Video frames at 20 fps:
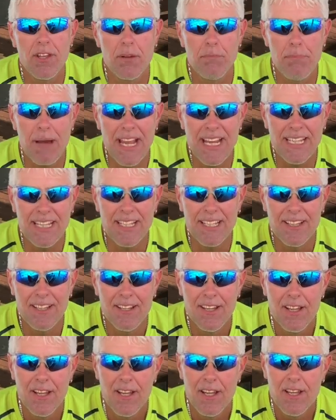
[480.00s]
on the bike.
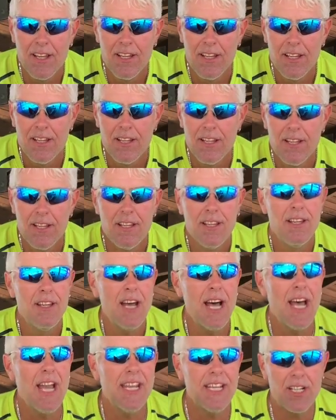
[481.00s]

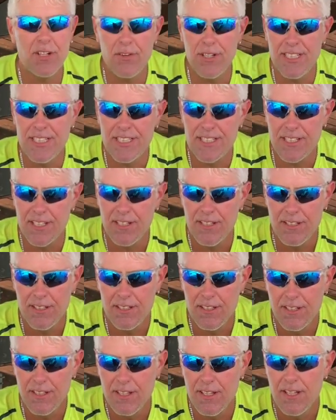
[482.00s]
I increased
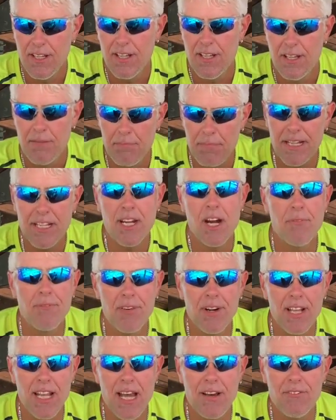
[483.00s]
my
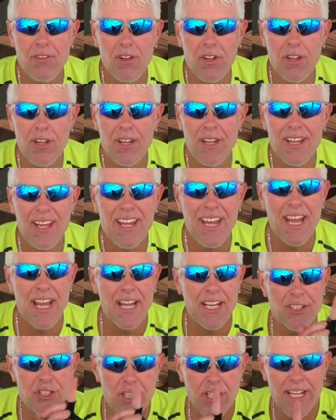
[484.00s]
comfort level,
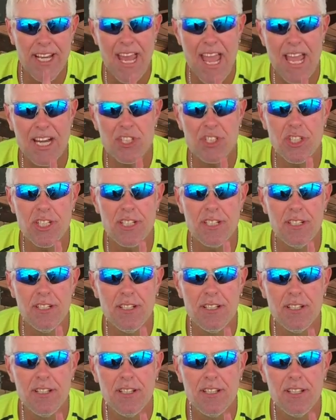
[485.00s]
and I took an action
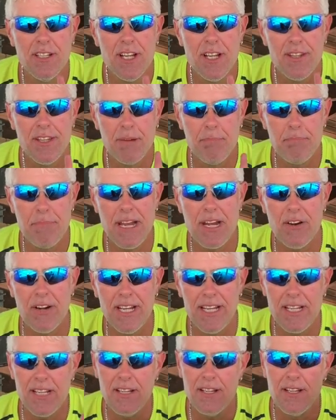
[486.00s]
that
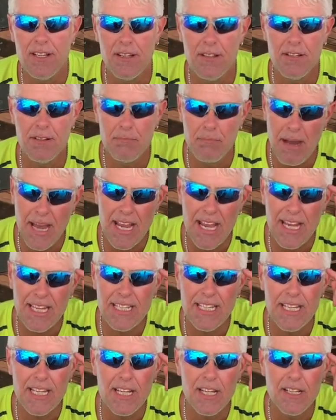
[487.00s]
married my
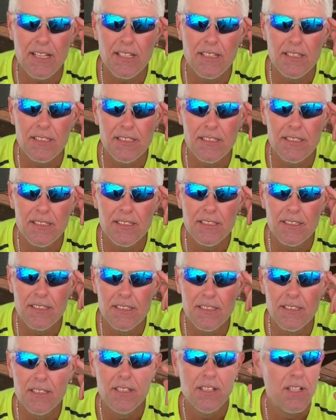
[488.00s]
idea
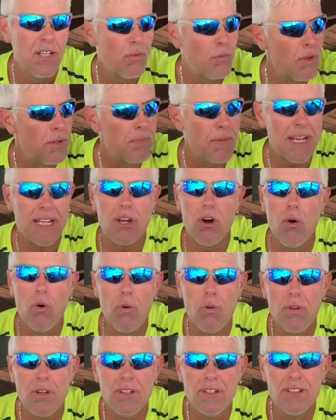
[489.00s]
with my
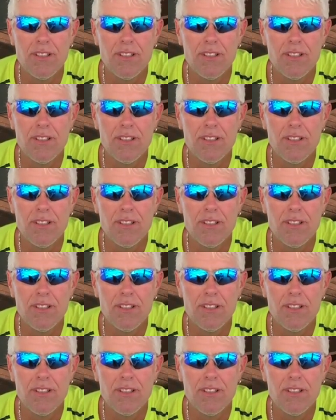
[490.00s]
goal.